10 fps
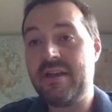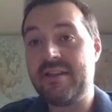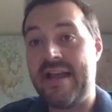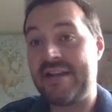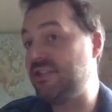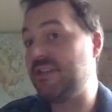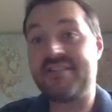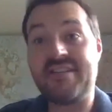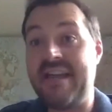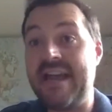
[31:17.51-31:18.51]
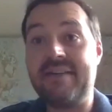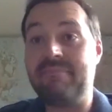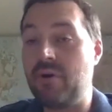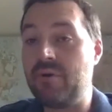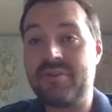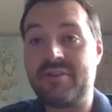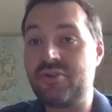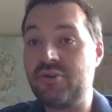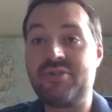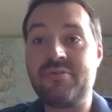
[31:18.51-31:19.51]
Actually, just today, both
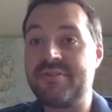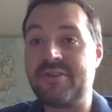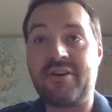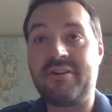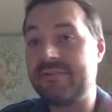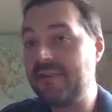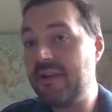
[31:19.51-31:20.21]
SURE students are,